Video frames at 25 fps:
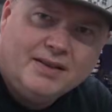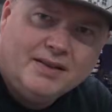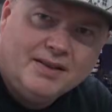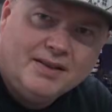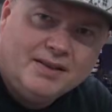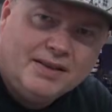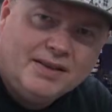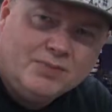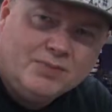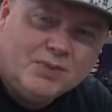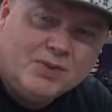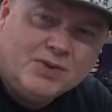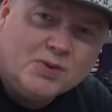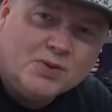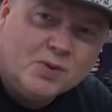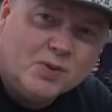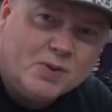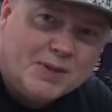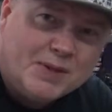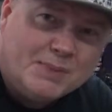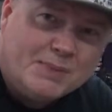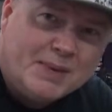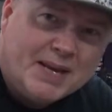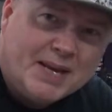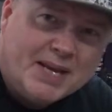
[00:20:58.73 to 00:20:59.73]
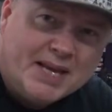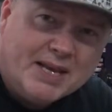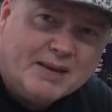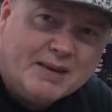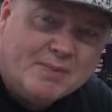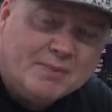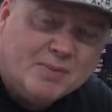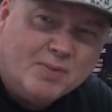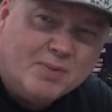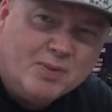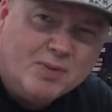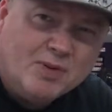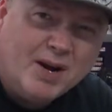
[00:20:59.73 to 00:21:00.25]
This one's already picking
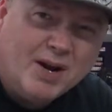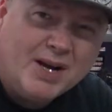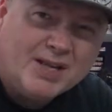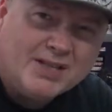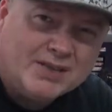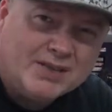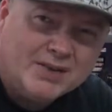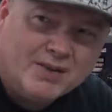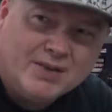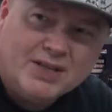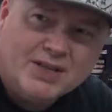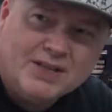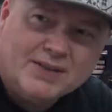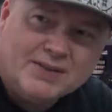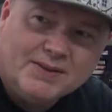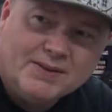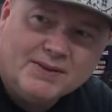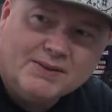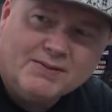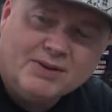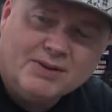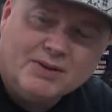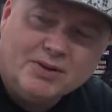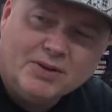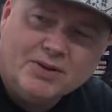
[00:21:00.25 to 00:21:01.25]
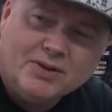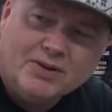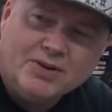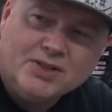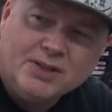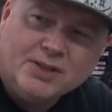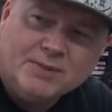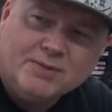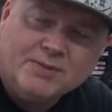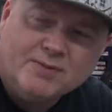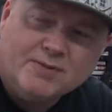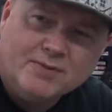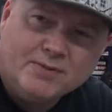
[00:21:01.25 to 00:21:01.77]
up in price, but it's including
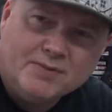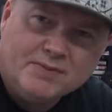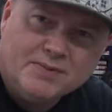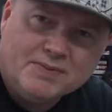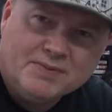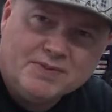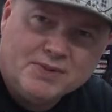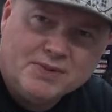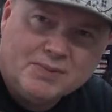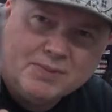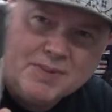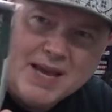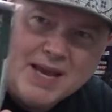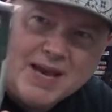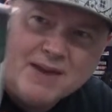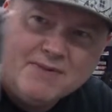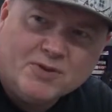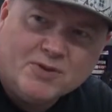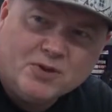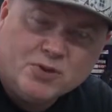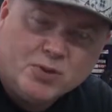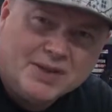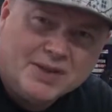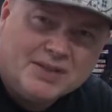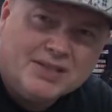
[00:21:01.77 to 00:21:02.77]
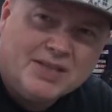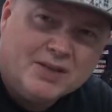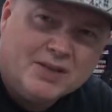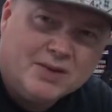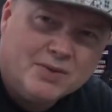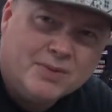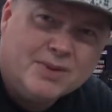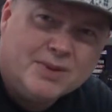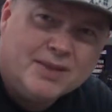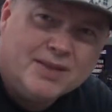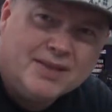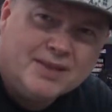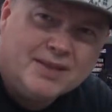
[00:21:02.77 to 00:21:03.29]
shipping from Japan for 20
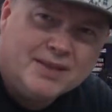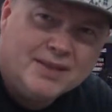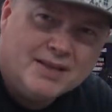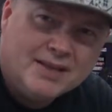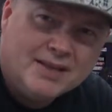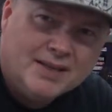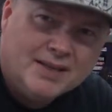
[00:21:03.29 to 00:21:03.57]
quid.